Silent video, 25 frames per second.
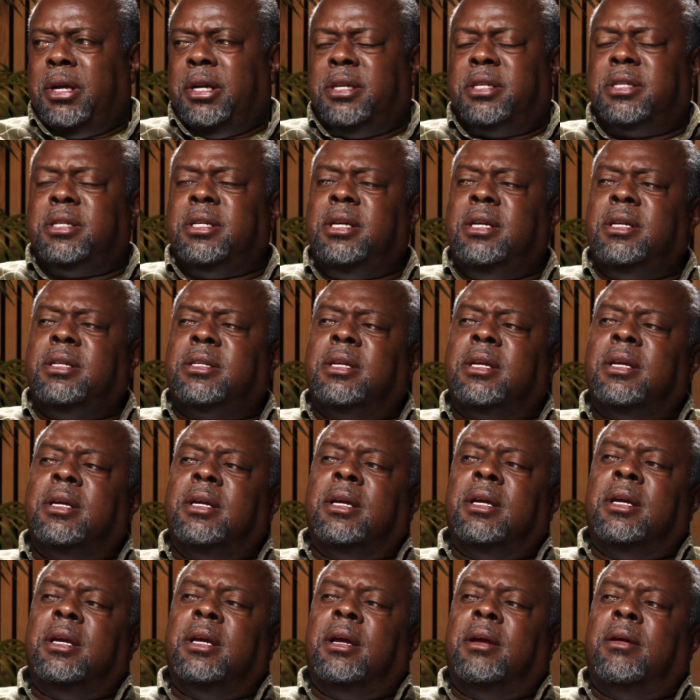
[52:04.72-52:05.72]
seeds,
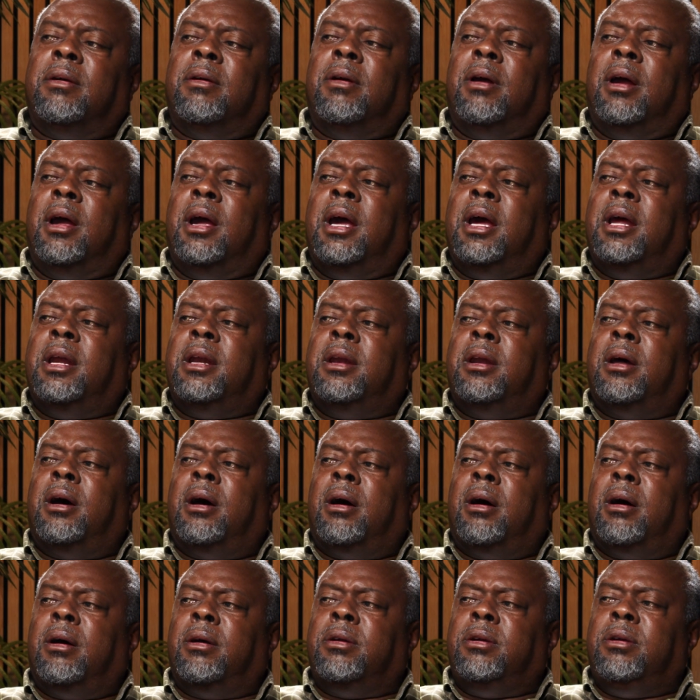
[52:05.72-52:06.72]
and
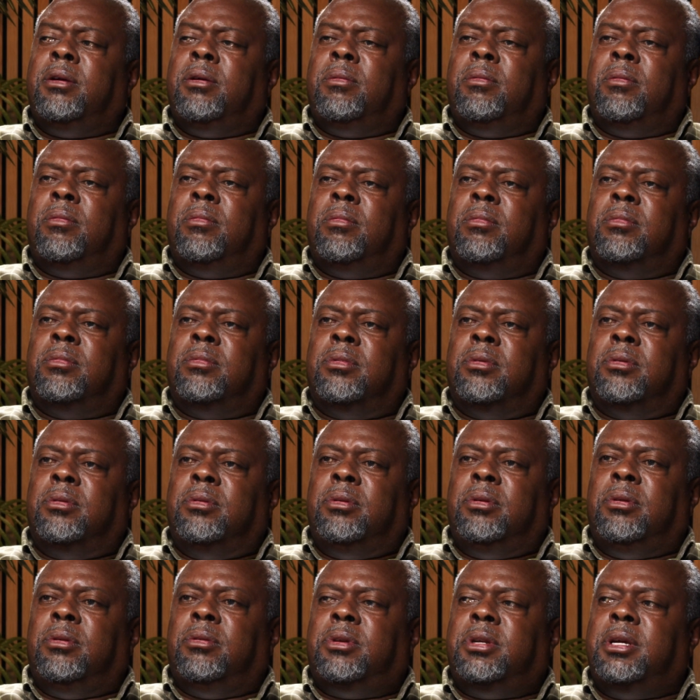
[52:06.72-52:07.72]
you
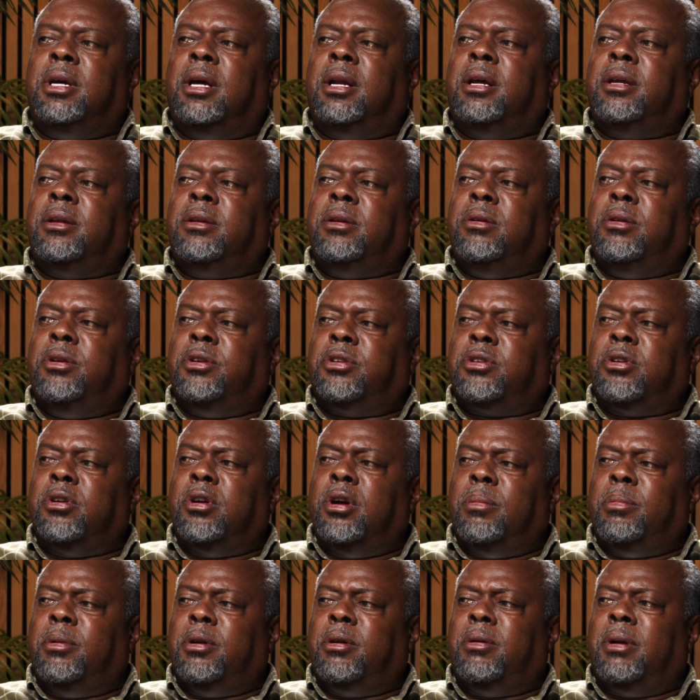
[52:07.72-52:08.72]
till it, you
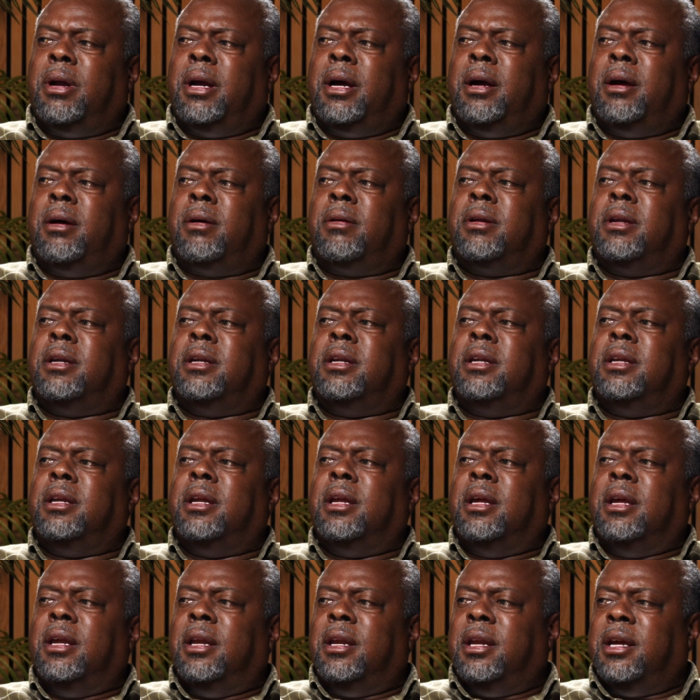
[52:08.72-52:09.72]
disturb the ground, and
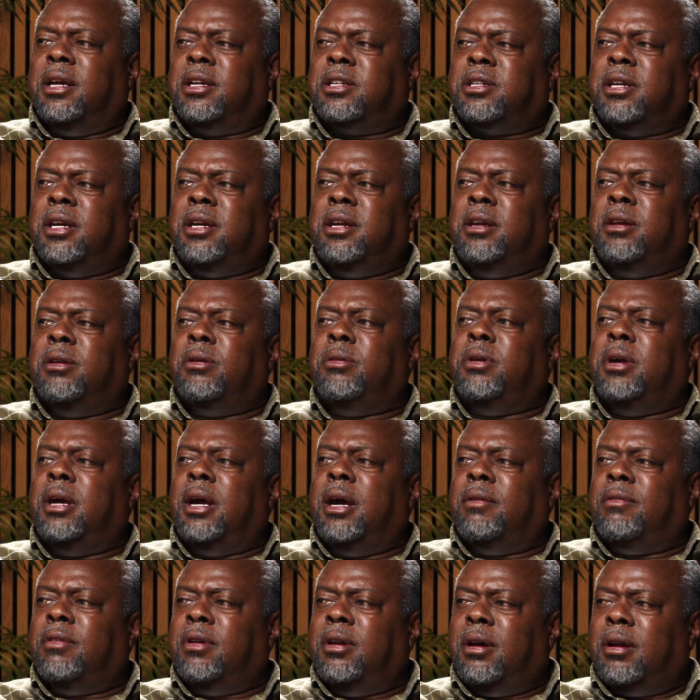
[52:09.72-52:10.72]
next thing you know, you
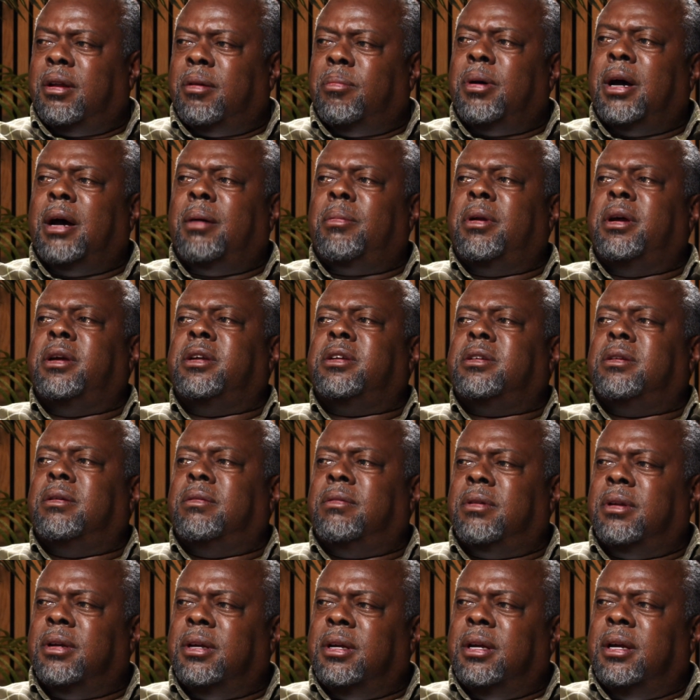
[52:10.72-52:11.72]
have another population of
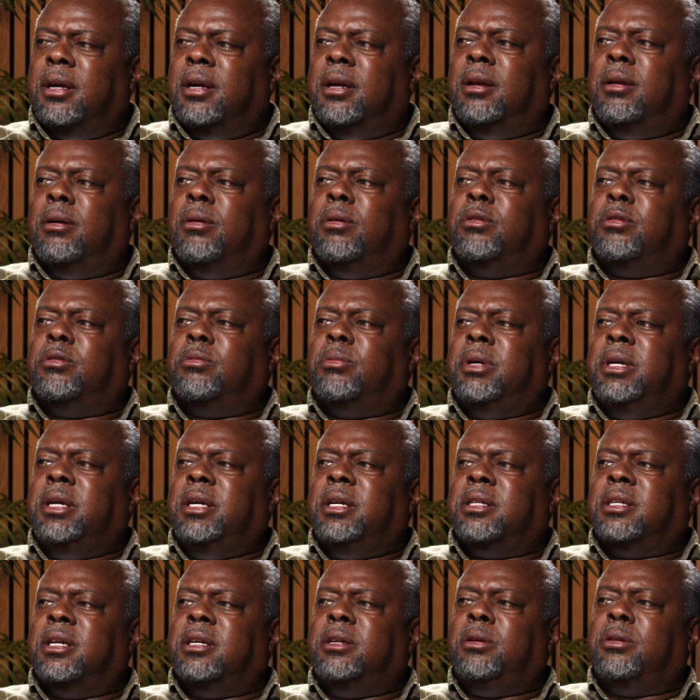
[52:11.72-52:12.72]
those
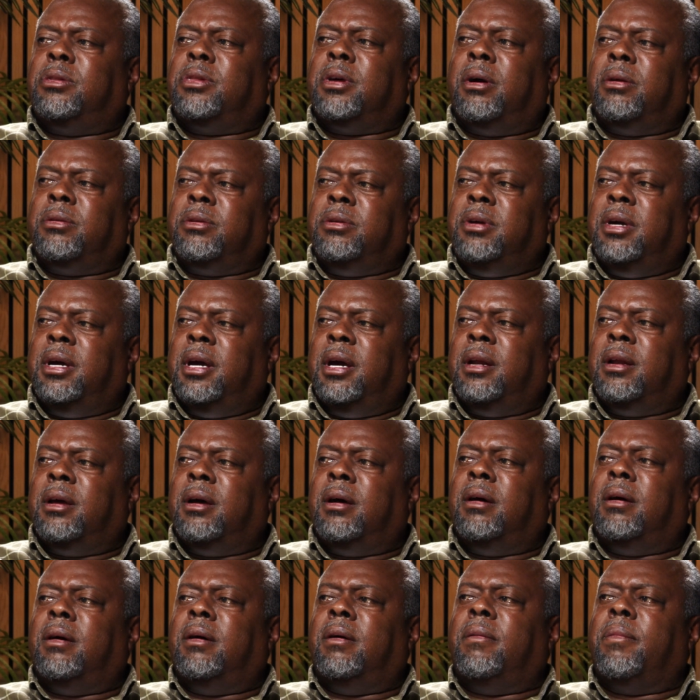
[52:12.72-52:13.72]
weeds that you thought you had
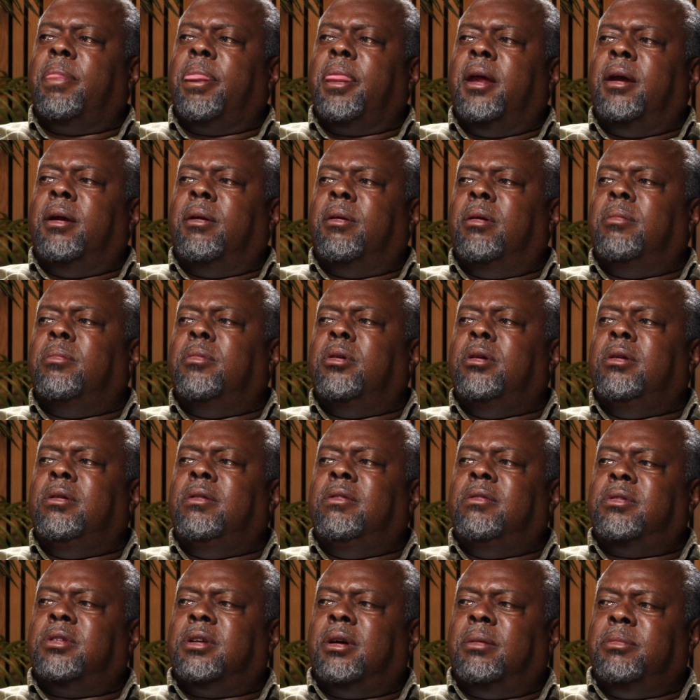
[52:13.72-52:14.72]

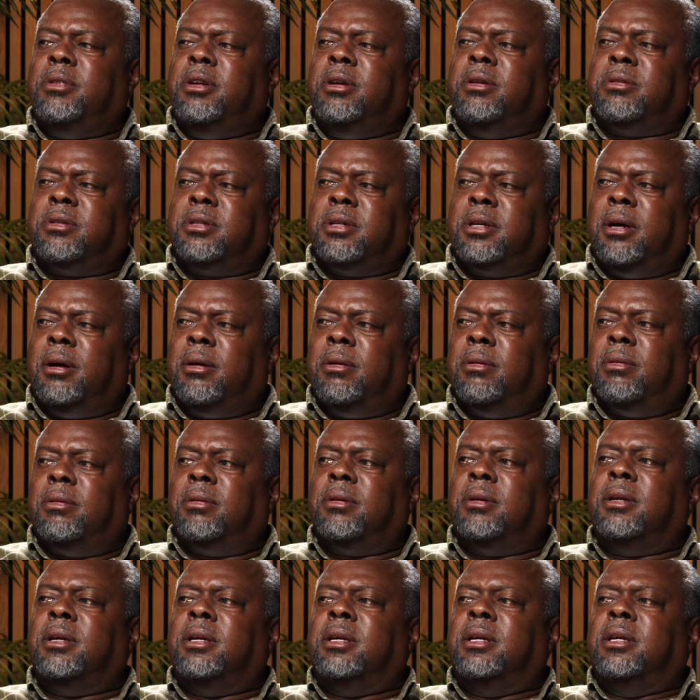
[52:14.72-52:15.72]
removed some years ago.
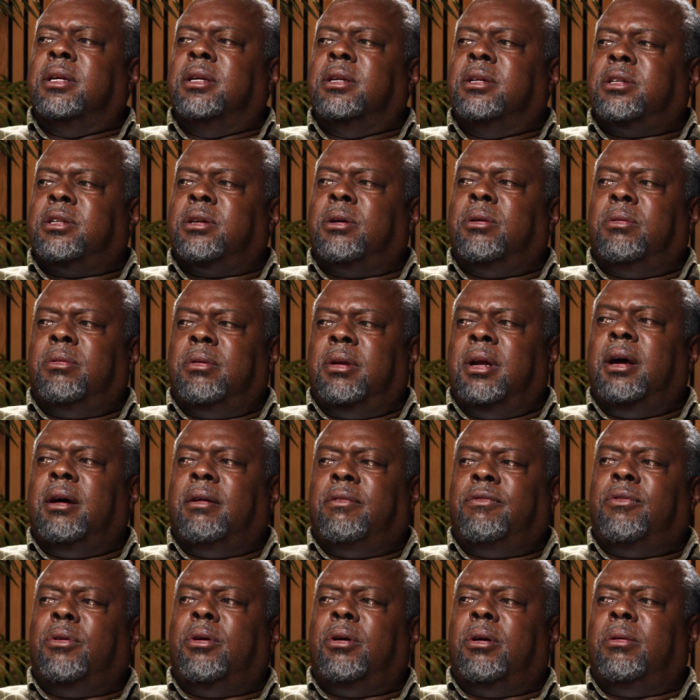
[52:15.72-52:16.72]
So
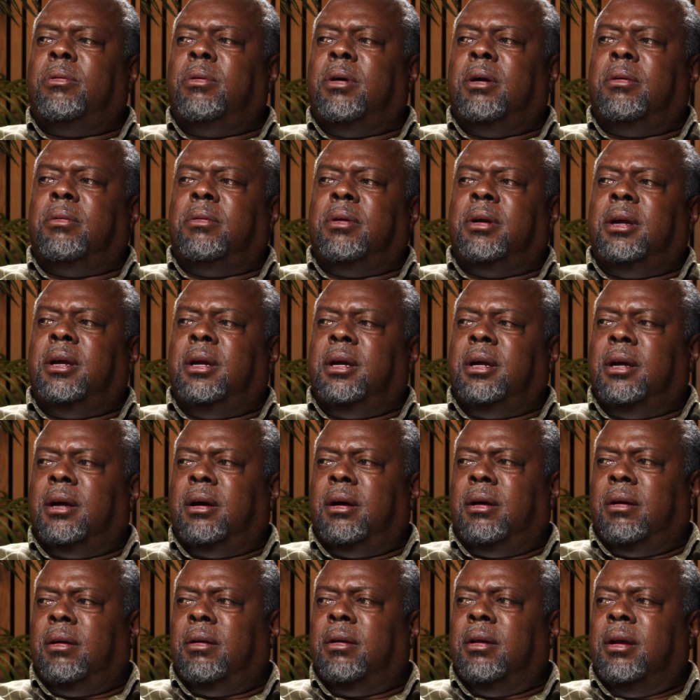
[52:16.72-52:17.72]
therefore, what we
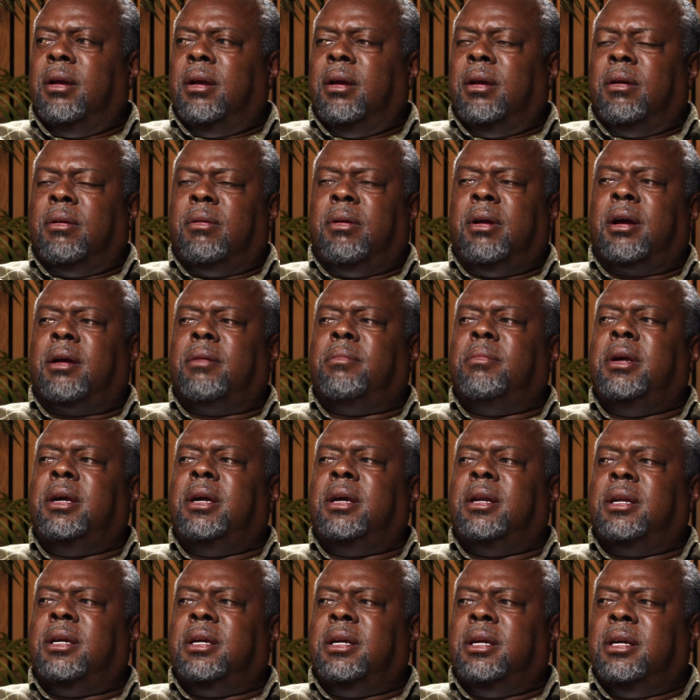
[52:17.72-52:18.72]

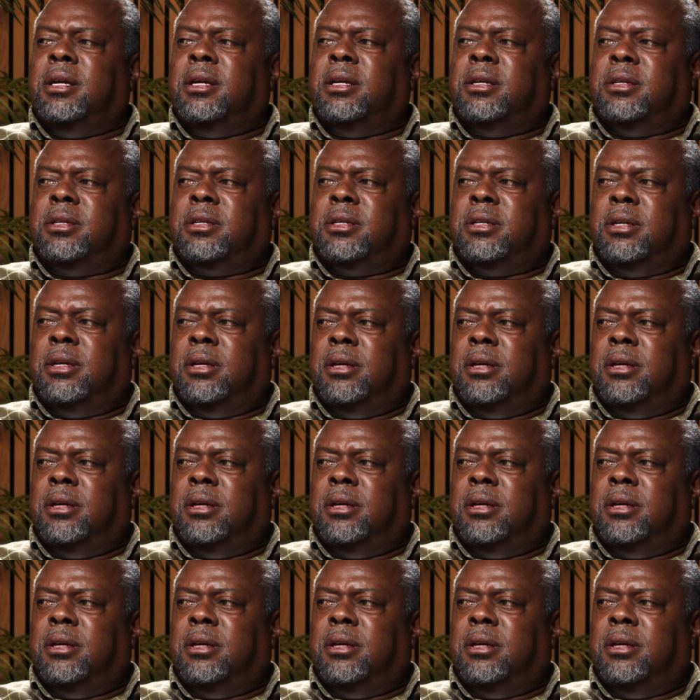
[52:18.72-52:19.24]
recommend is